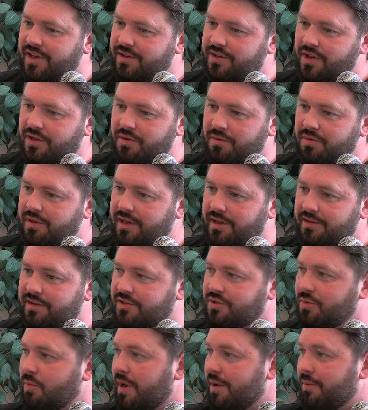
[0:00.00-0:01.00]
I don't think it
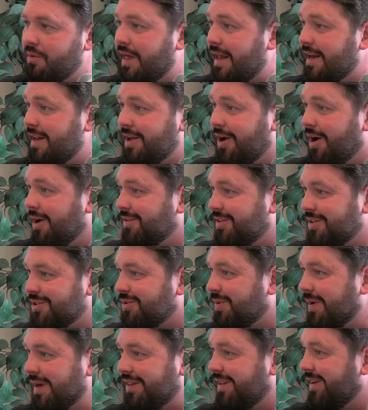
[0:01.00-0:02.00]
does away with any
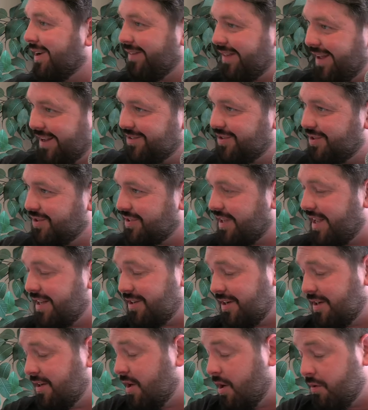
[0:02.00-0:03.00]
artists or anything like that, as you
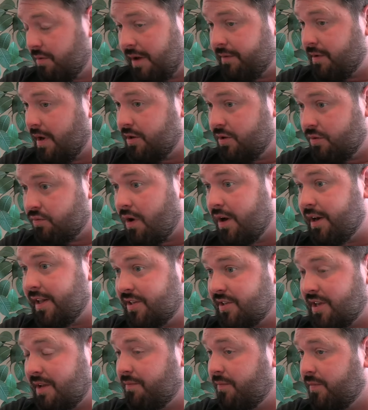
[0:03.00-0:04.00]
said, and you know, and, and you
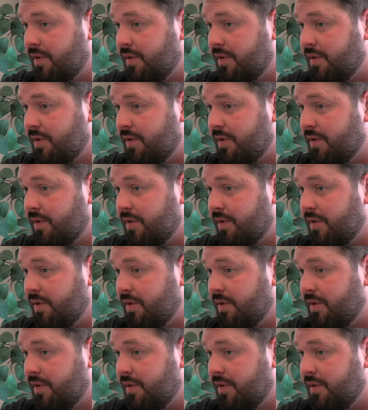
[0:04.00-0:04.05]
rightly say,